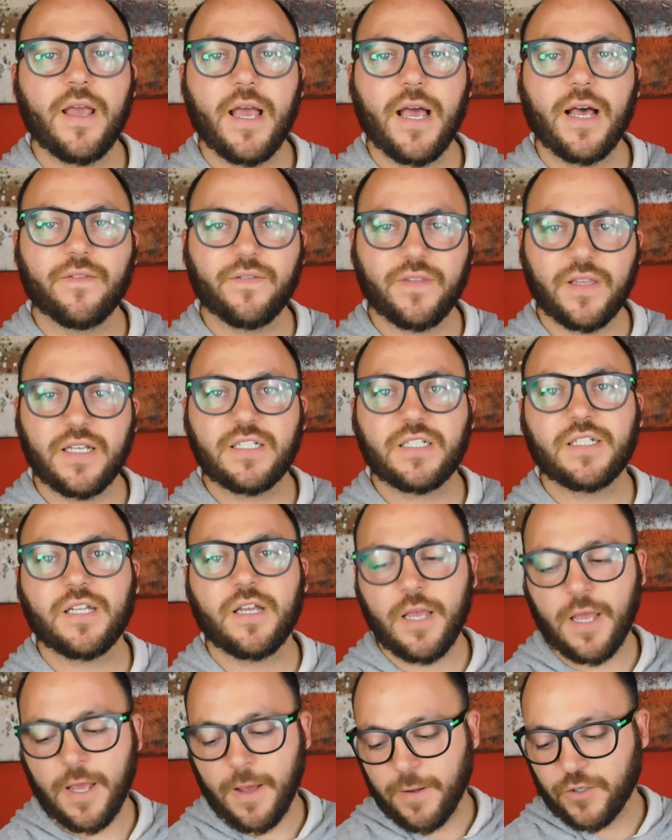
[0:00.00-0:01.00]
And this,
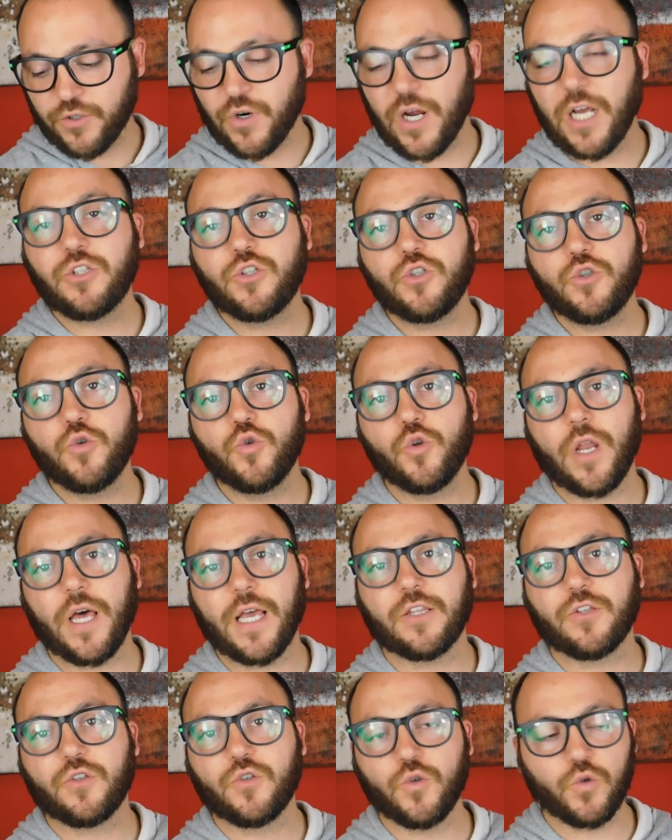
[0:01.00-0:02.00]
try to
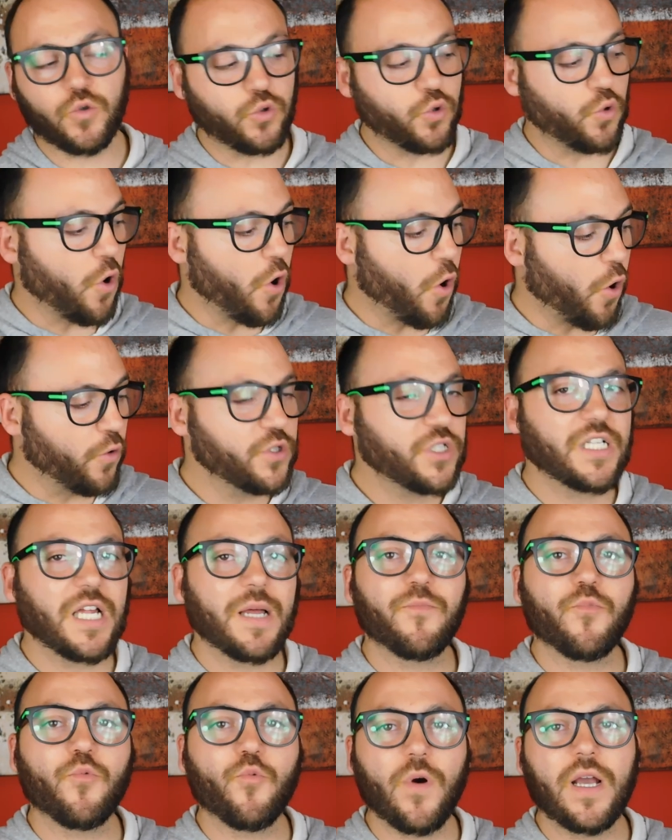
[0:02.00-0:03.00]
like to hold
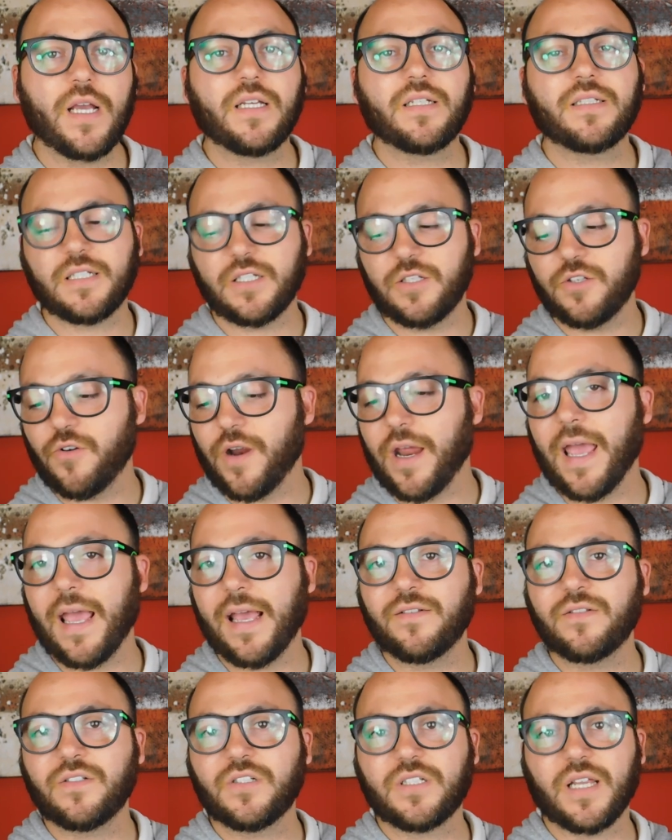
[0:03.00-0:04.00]
some weights in your
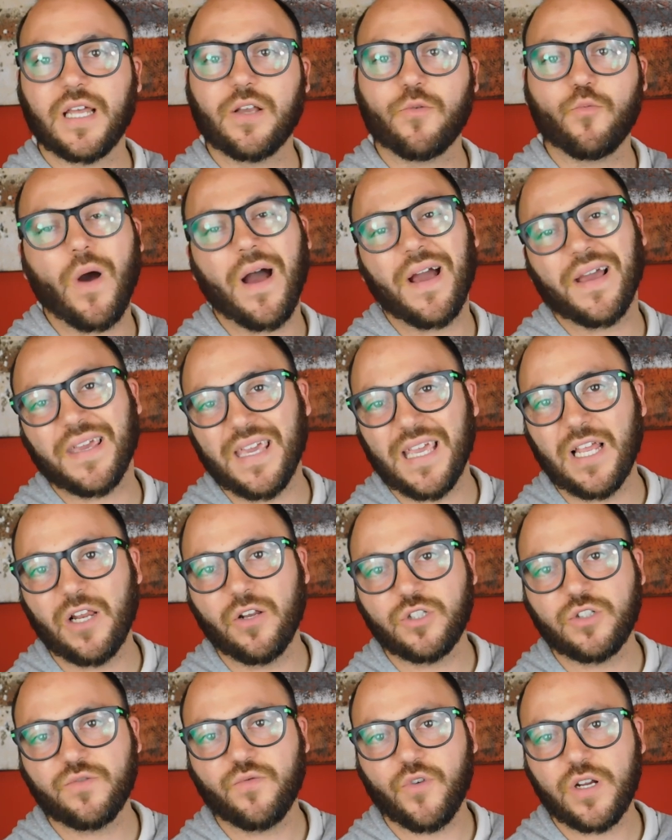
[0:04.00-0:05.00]
hands, like 1
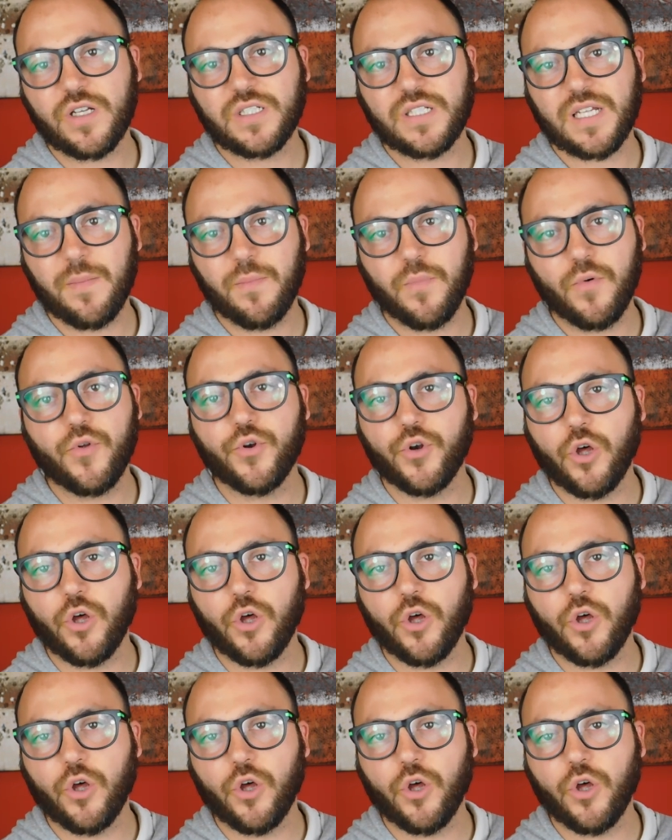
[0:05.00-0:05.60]
kilo, for example.